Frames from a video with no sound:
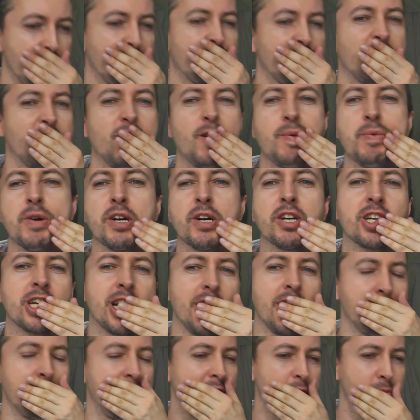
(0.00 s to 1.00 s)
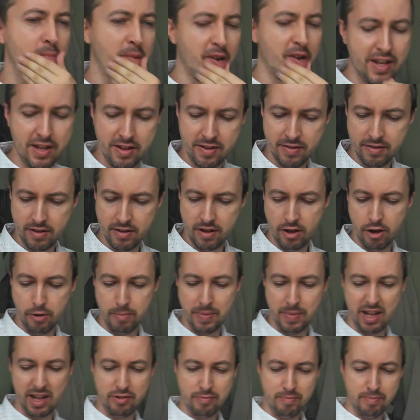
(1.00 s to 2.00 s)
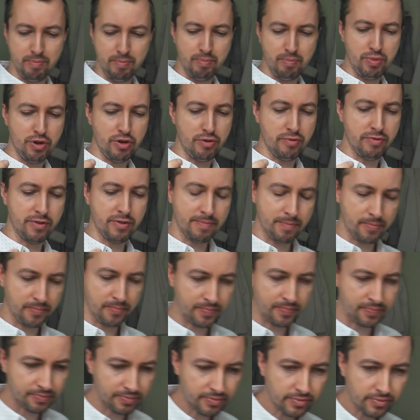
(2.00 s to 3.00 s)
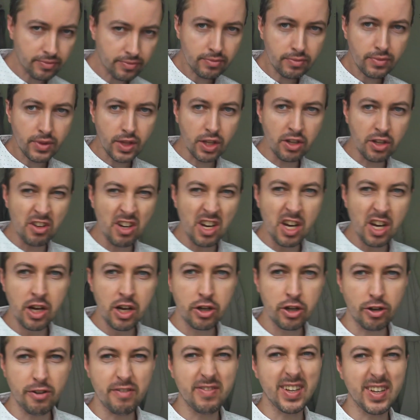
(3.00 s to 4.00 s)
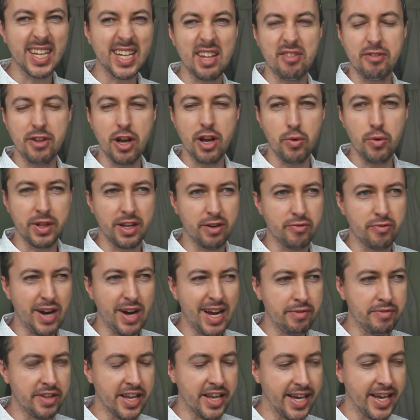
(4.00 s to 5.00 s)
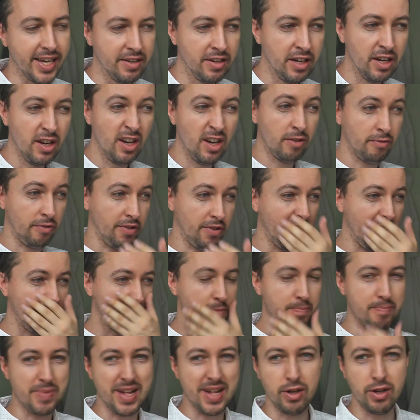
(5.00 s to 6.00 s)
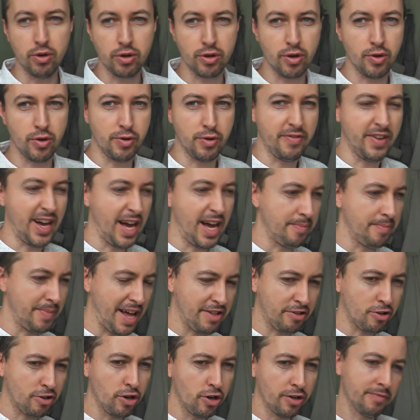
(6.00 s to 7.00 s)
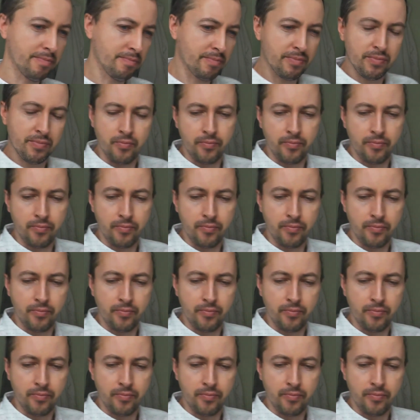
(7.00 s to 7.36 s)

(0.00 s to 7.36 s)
of slobber coming out on my on my spoon. Good thing there's no one around here. that's a bit awkward without a mask on.